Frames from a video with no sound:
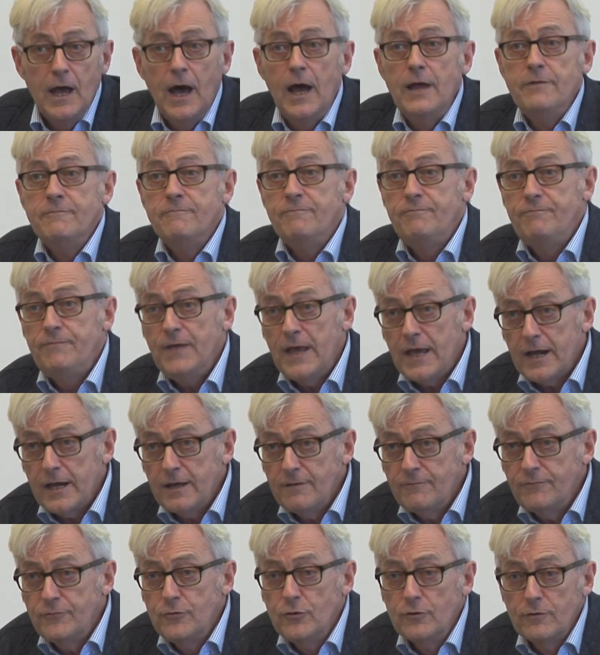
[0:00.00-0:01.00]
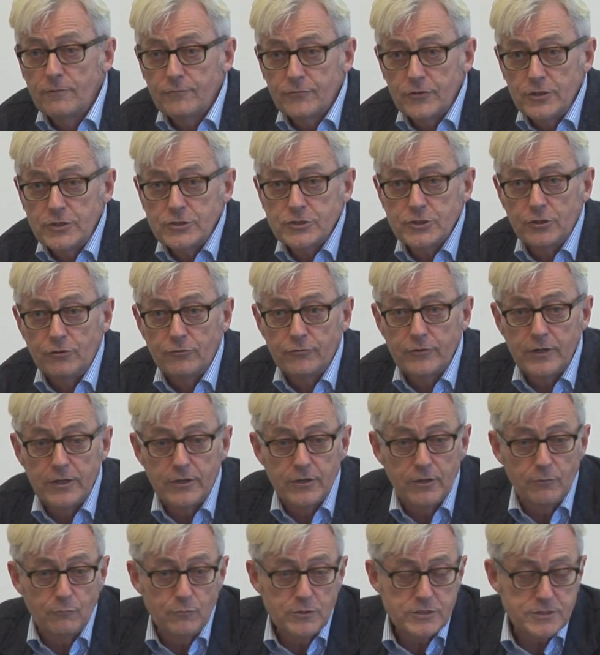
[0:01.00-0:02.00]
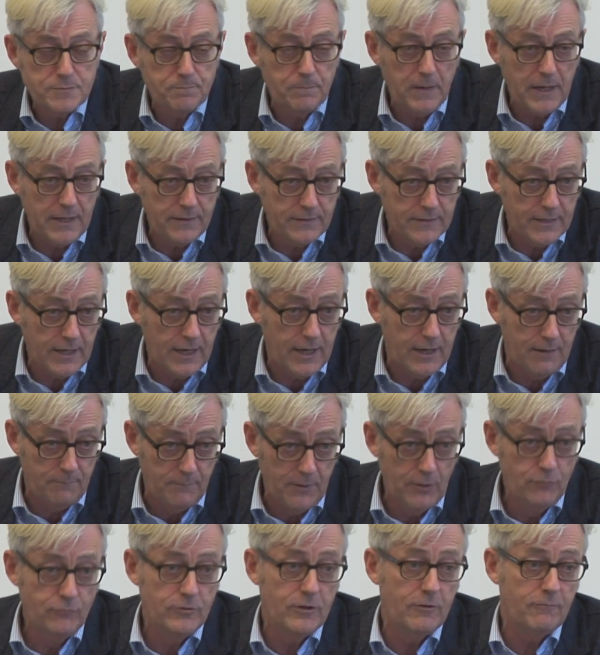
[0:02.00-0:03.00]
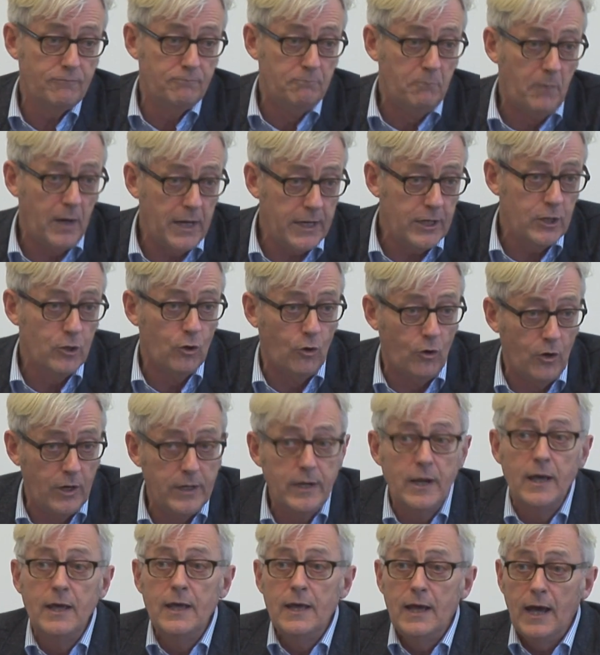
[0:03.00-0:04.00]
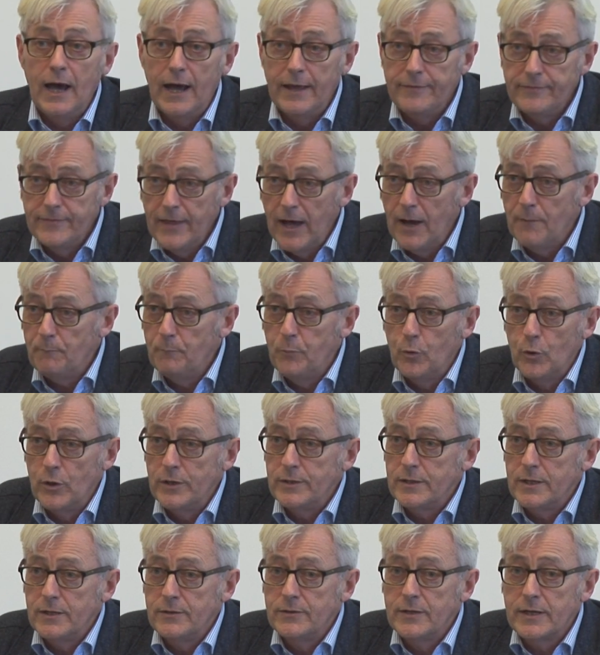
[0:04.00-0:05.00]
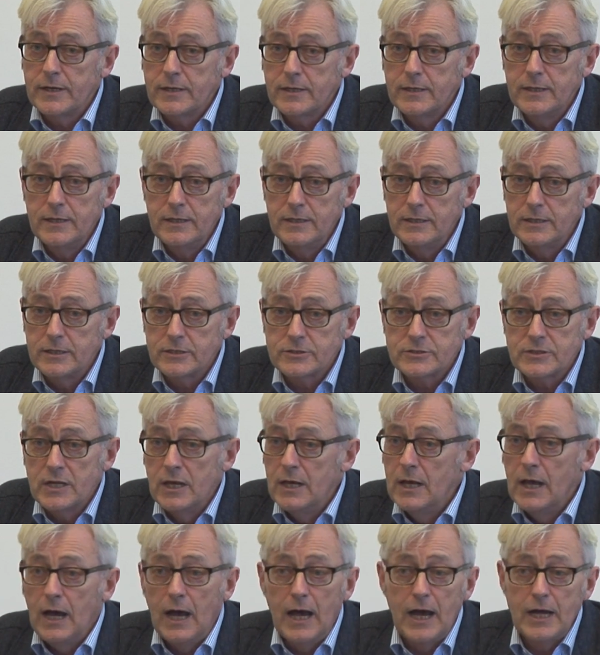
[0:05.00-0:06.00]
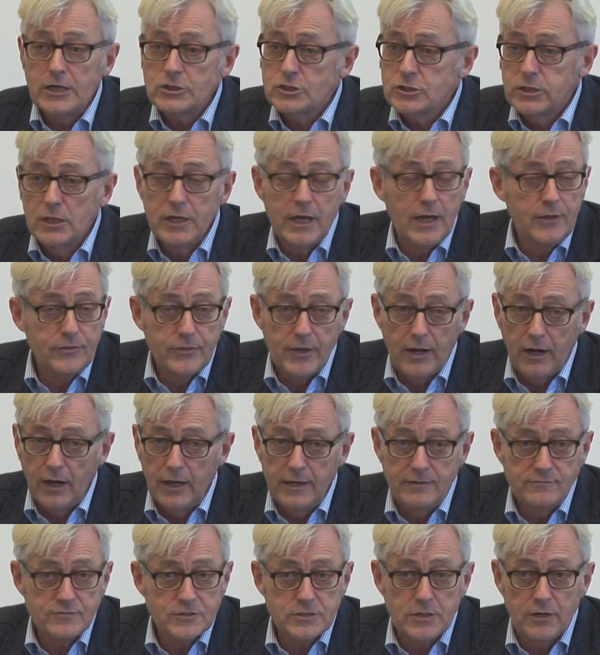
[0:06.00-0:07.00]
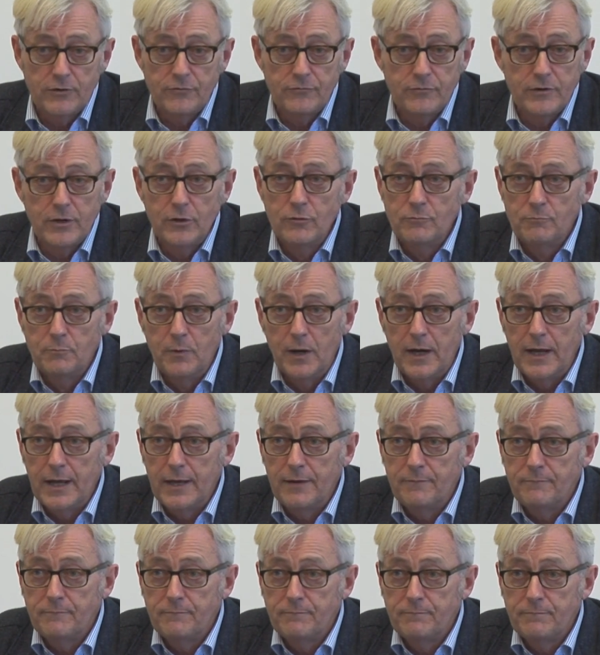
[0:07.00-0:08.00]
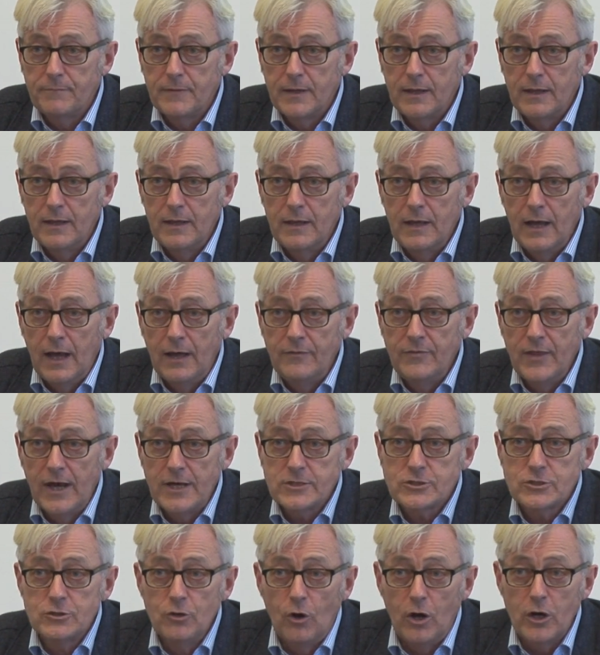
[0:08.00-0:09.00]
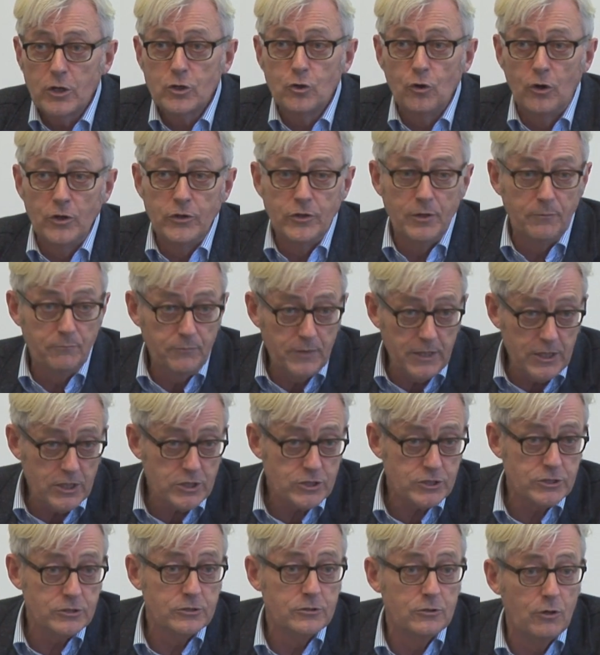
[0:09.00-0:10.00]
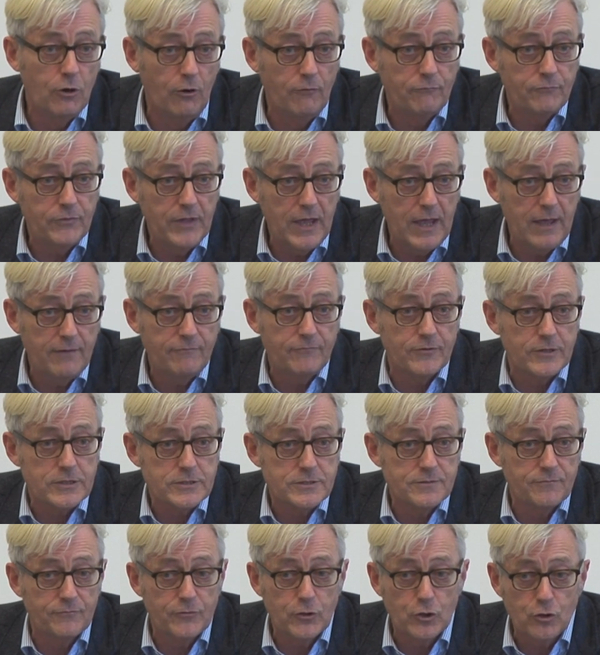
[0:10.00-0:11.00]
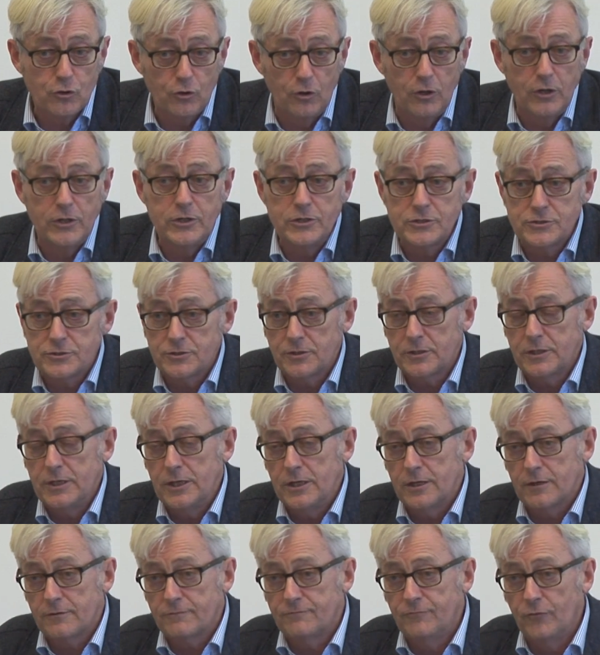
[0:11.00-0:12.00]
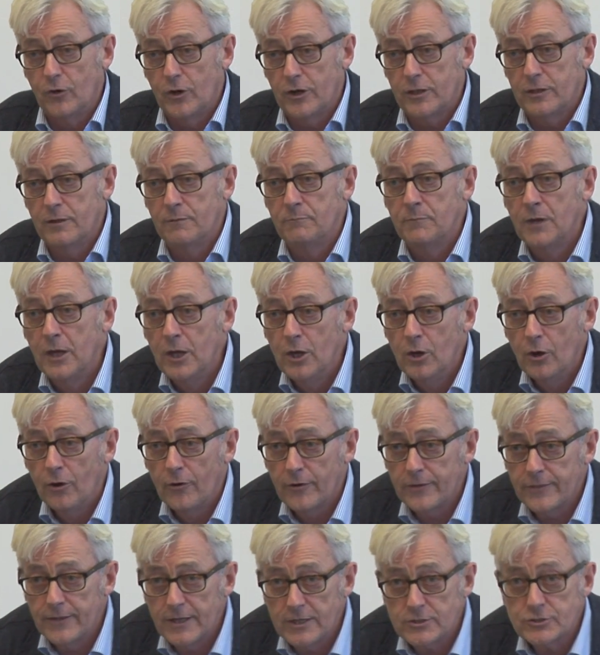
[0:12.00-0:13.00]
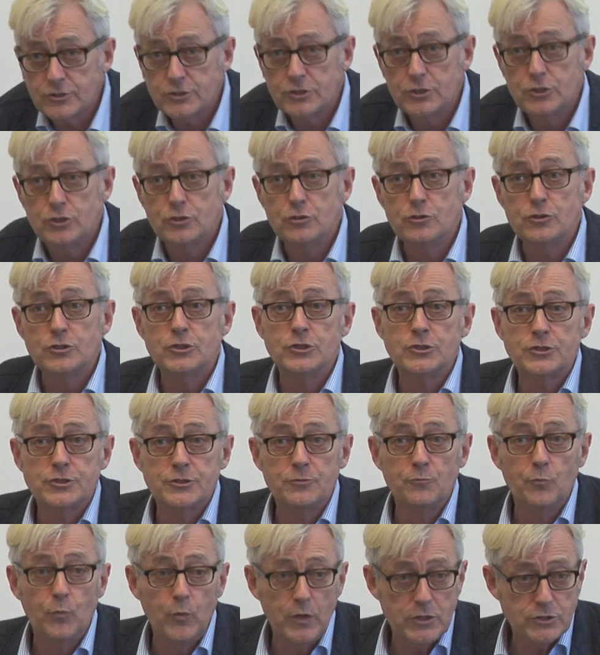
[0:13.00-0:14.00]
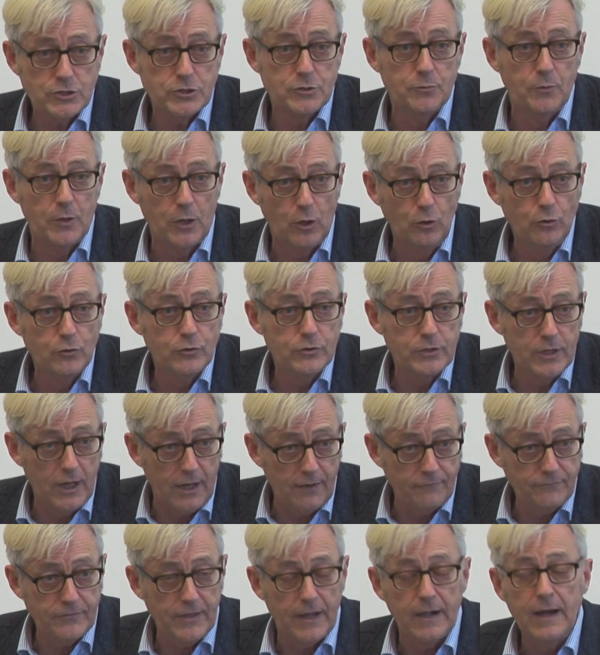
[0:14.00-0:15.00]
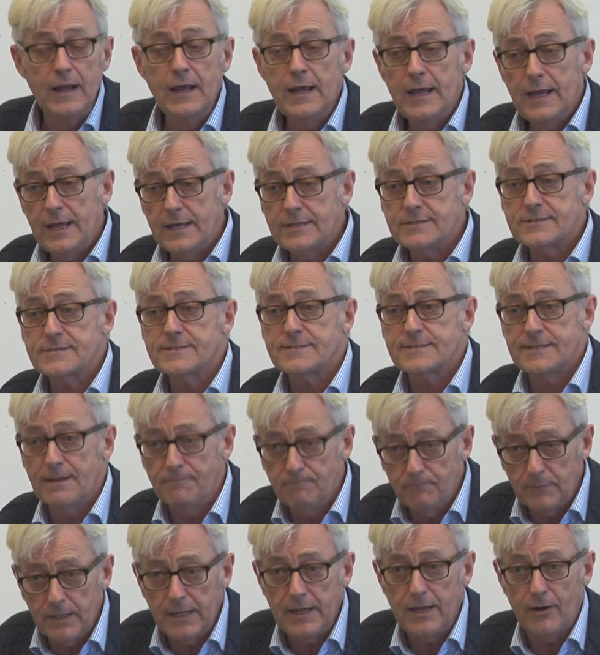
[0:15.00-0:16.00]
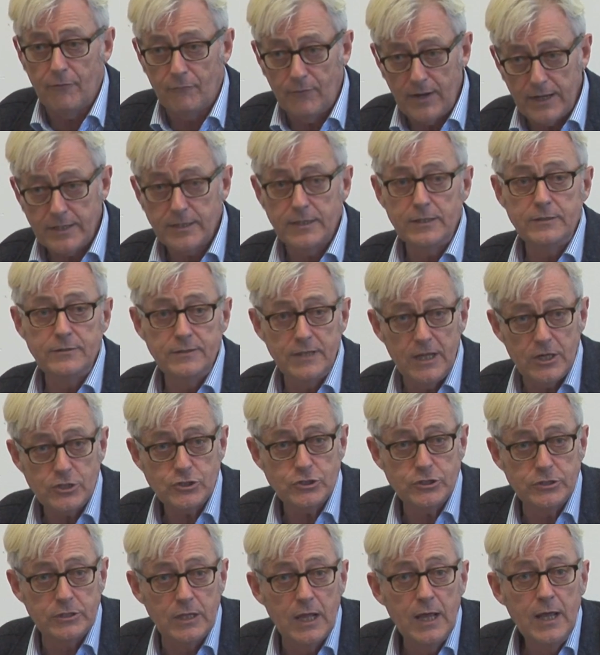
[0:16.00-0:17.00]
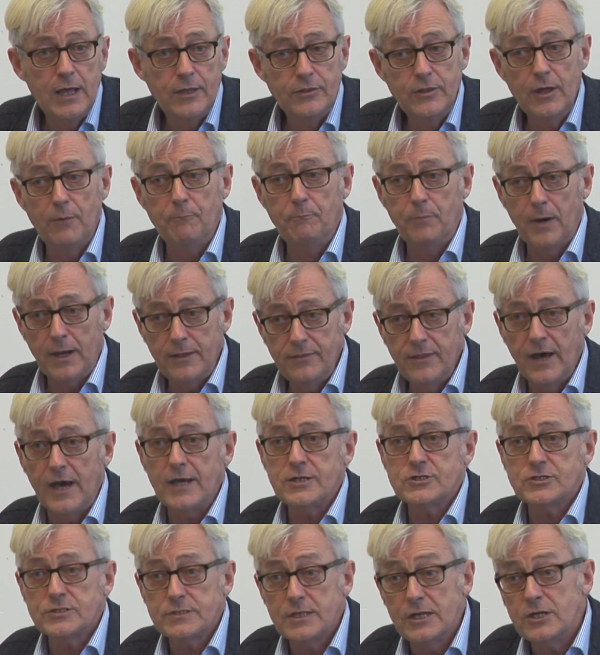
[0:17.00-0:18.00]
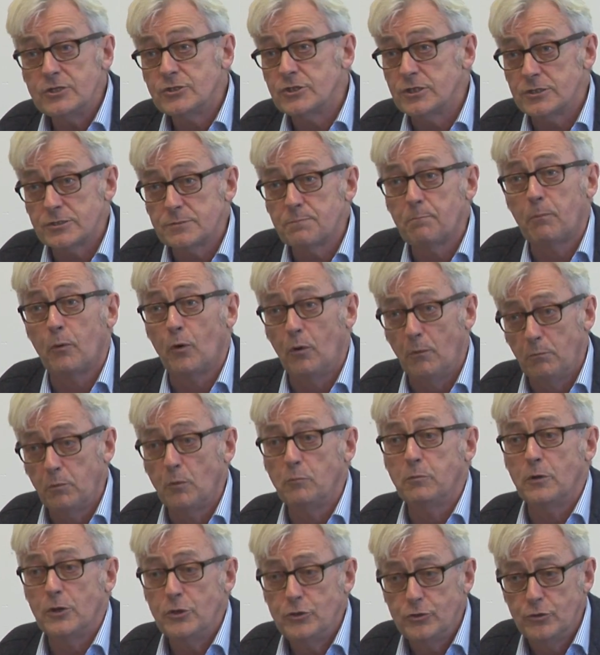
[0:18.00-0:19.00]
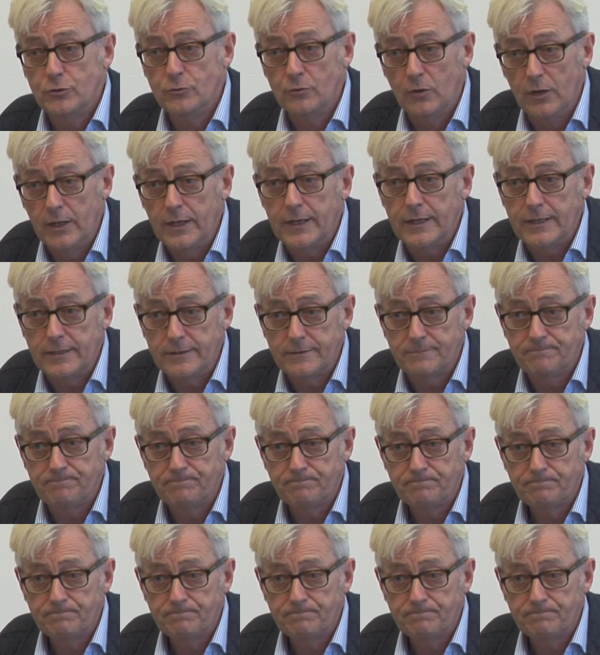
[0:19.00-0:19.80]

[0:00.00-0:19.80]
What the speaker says: And very few of the children that we spent that amount of money on at that point in their careers actually had their lives turned around by it. And that's not a condemnation of the efforts of the colleagues who cared for them or the institutions in which they were looked after. It's simply a recognition that by that stage it's probably too late.